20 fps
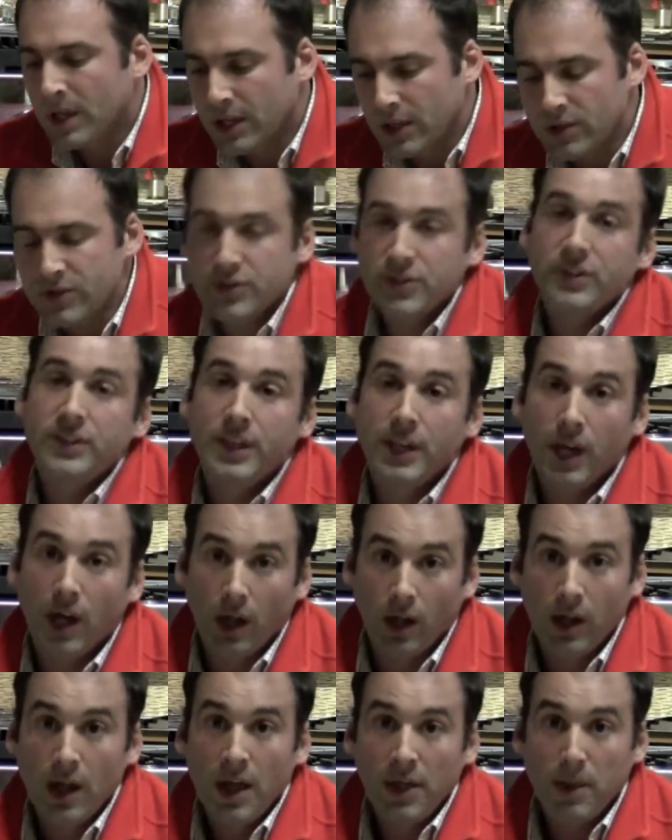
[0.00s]
Here's the
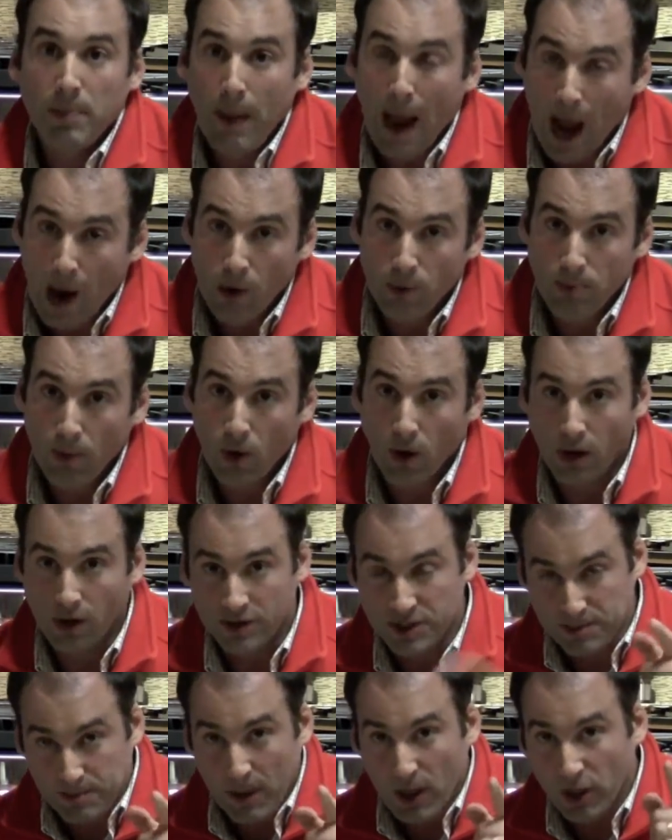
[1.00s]
deal the power
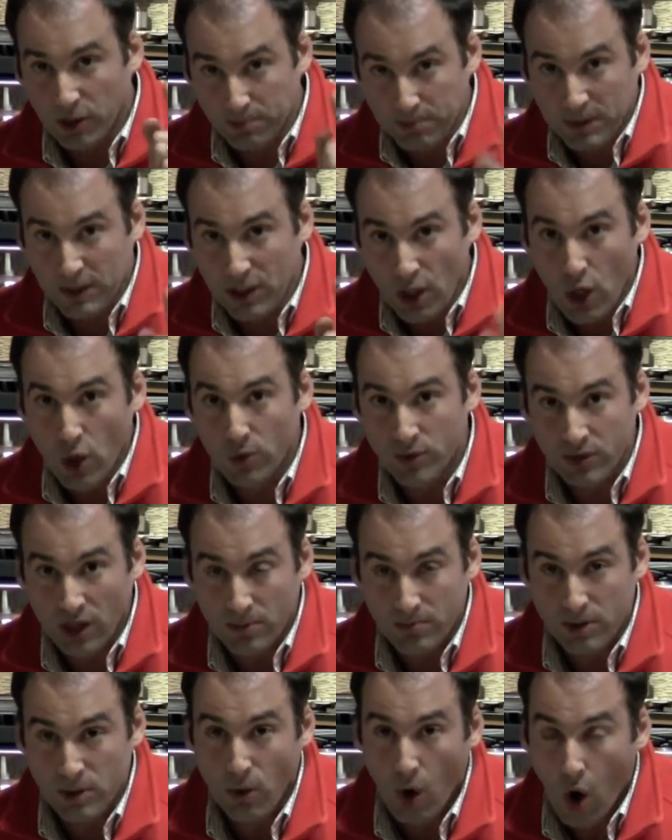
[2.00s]
burner, spelled P O
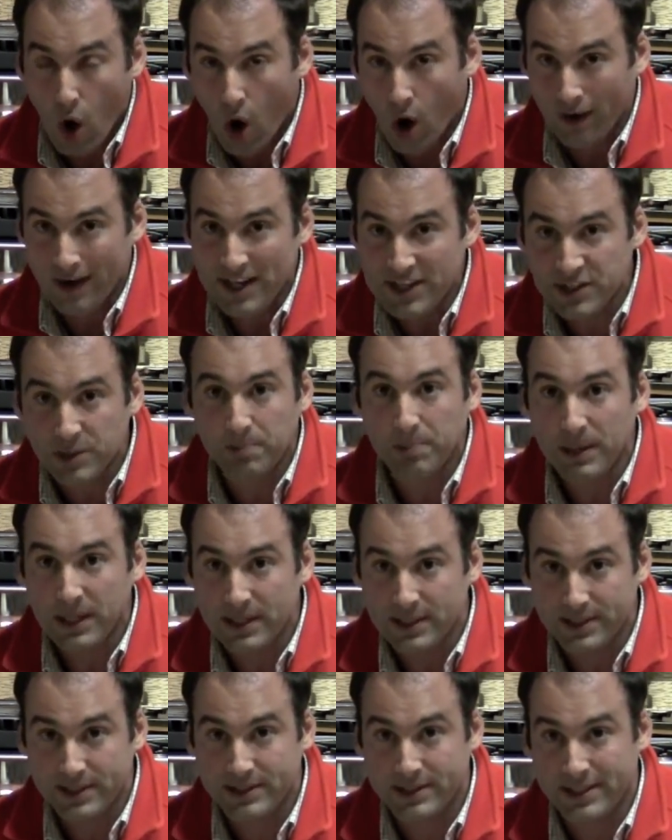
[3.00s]
W R, is a
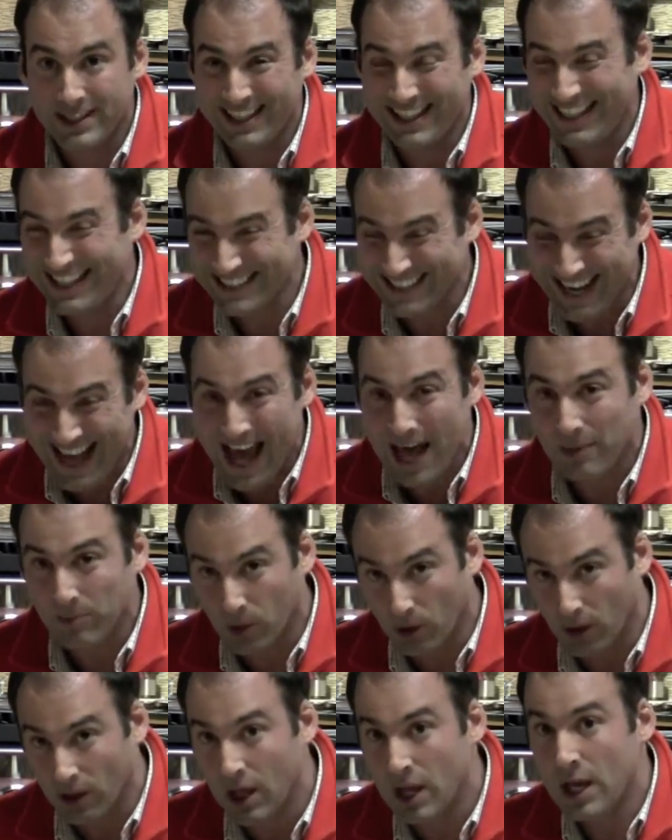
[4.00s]
beast. It is an
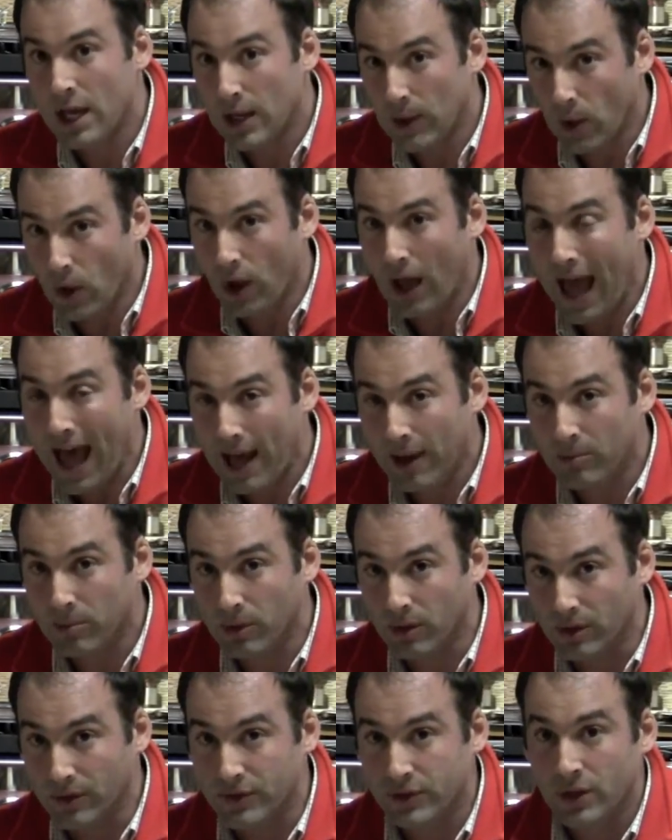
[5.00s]
animal, and all
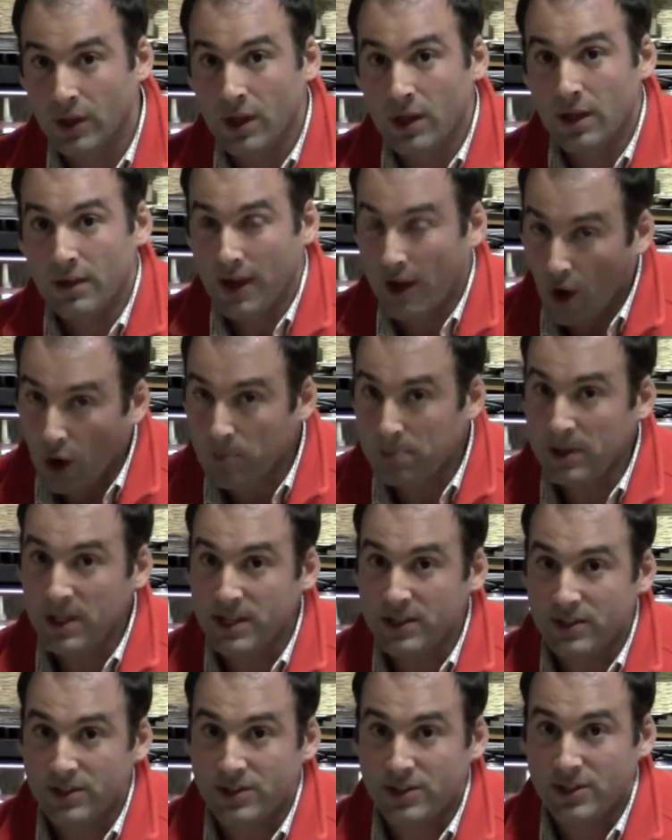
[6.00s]
animals that are
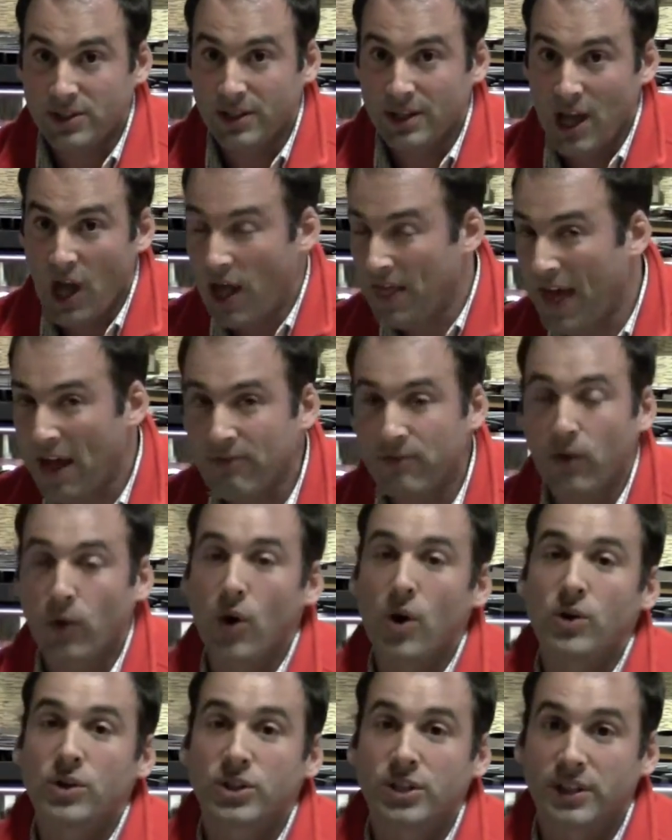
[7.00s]
beasts and that
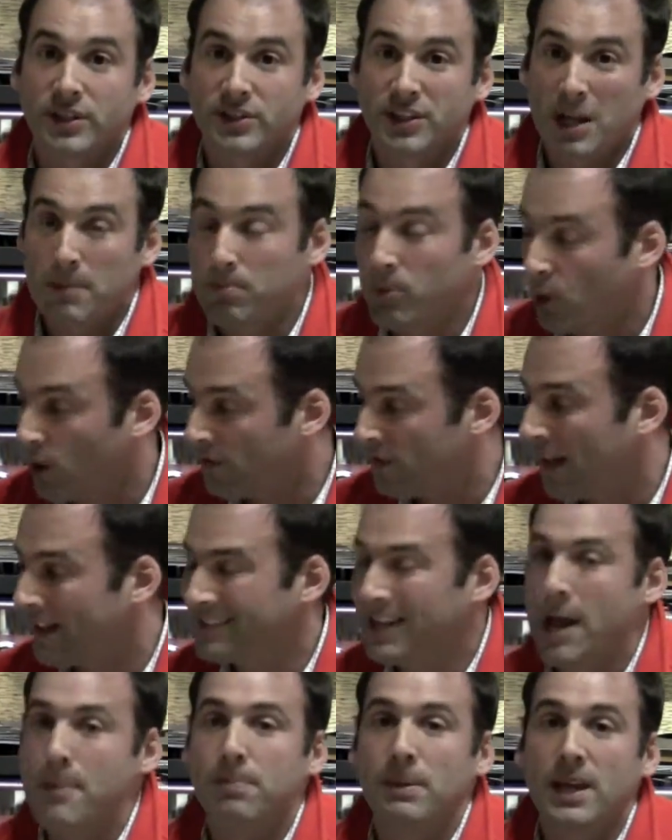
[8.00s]
ferocious and put up
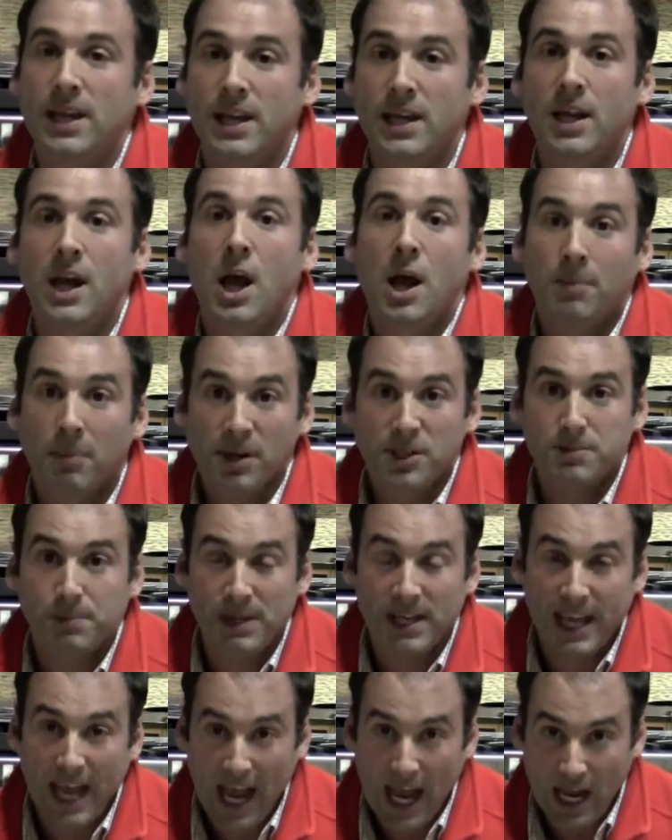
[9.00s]
that type of heat must
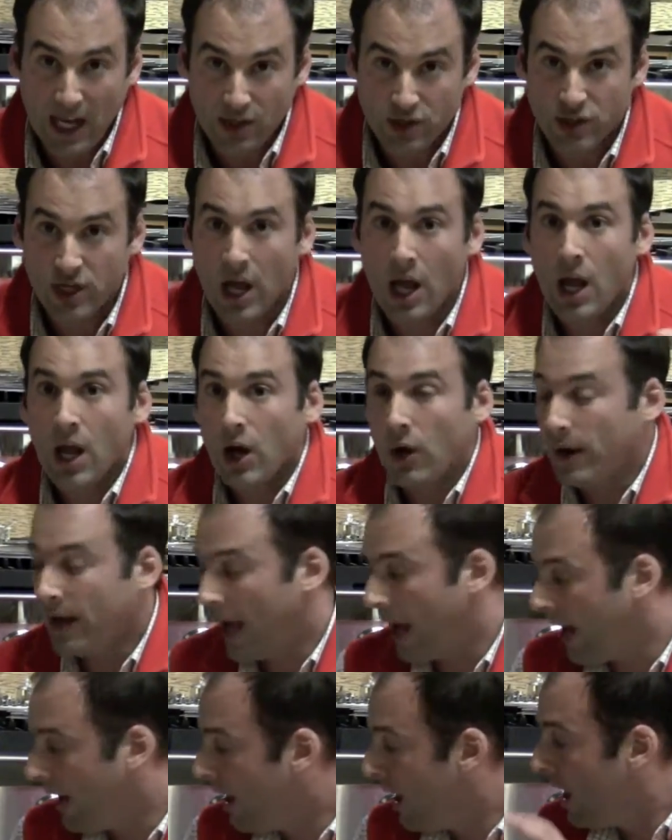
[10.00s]
be caged.
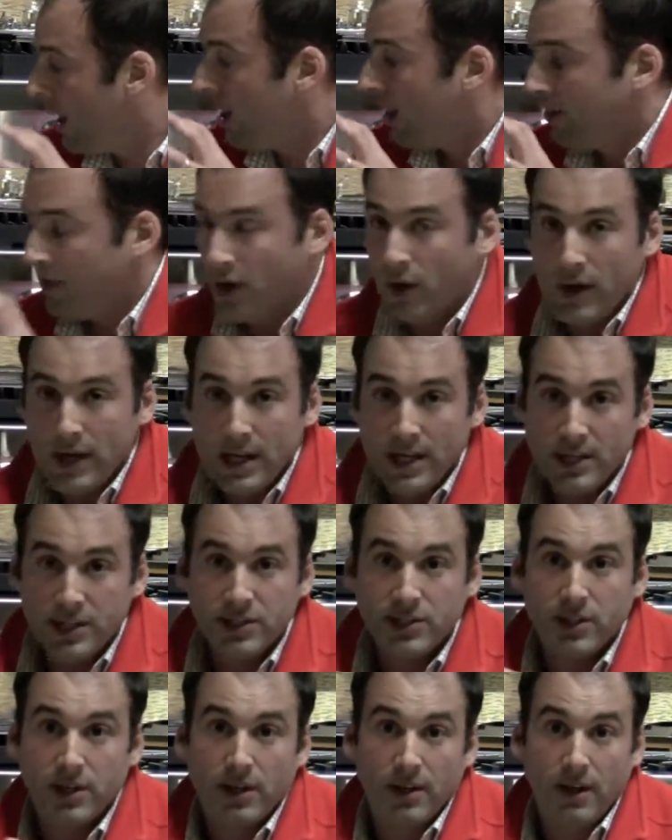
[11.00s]
Okay? There
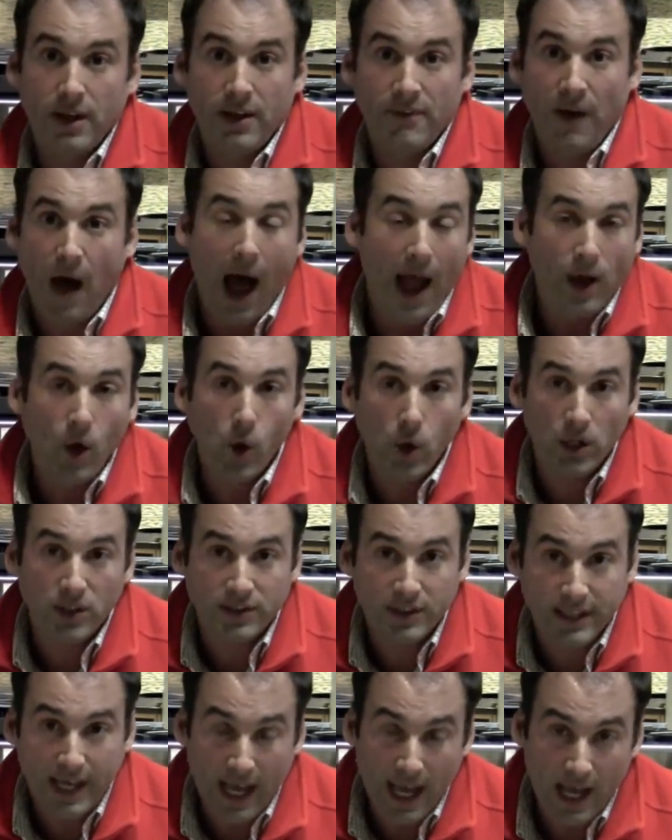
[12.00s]
is, if I call
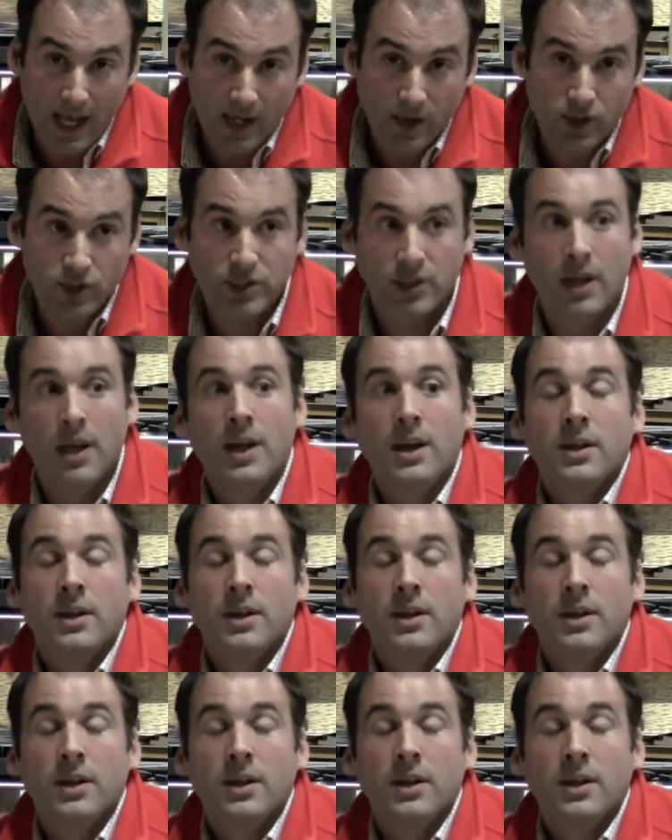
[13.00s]
it a cage,